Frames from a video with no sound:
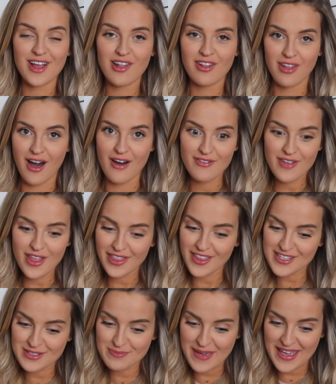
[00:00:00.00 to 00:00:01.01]
love
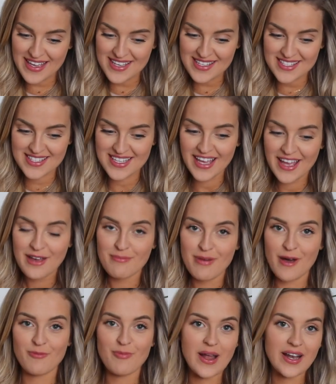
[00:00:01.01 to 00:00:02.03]
this piece.
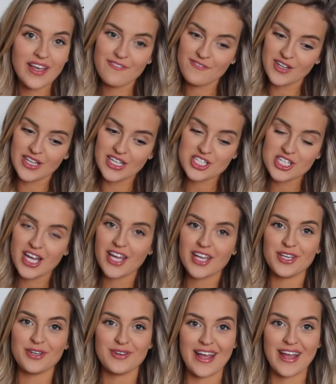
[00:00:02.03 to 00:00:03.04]
Buff Bunny,
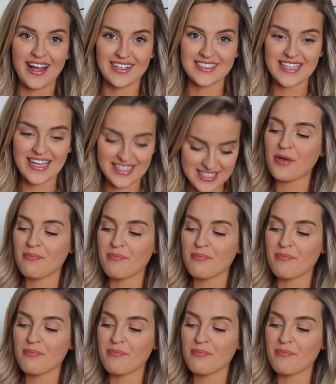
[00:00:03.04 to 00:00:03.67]
Felicia, you nailed it.